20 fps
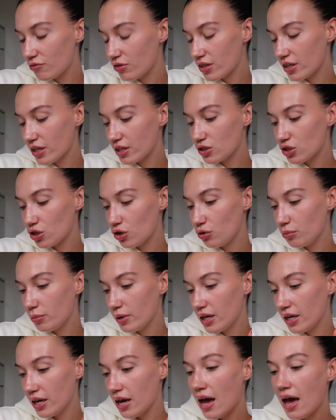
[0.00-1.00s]
everything to
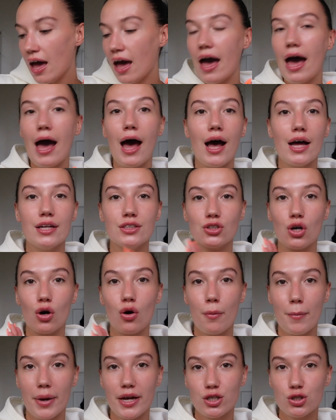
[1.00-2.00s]
me and
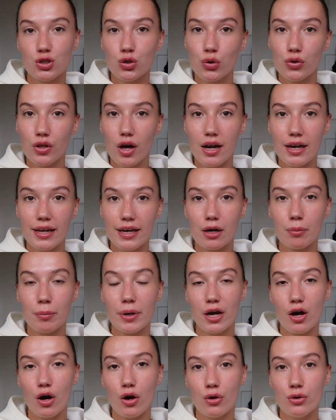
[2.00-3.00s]
I'll make sure that I link
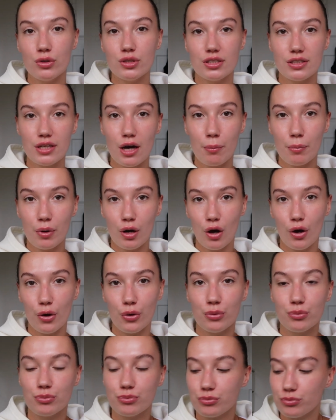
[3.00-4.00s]
my code down below